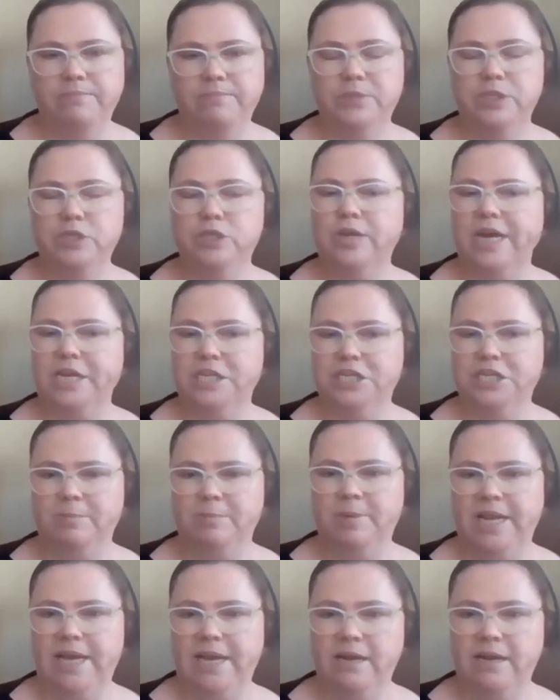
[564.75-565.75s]
strategy
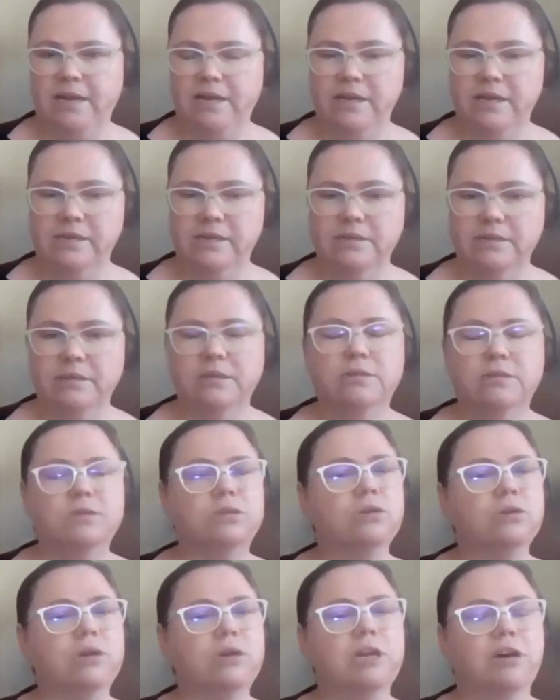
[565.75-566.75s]
planning,
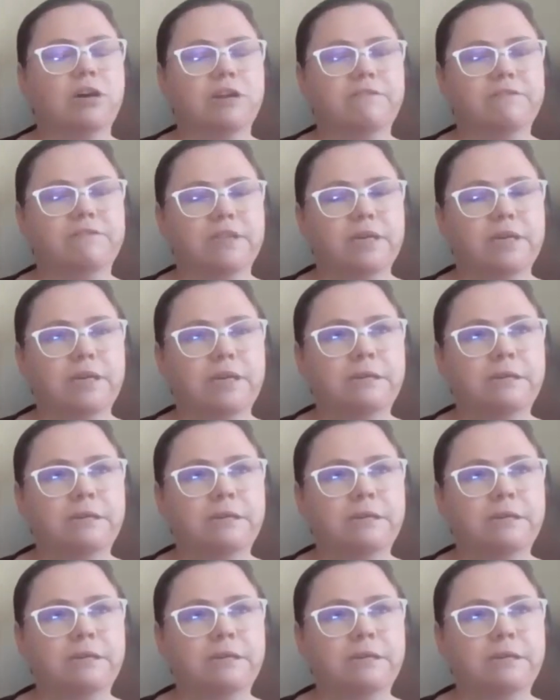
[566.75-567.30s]
a lot of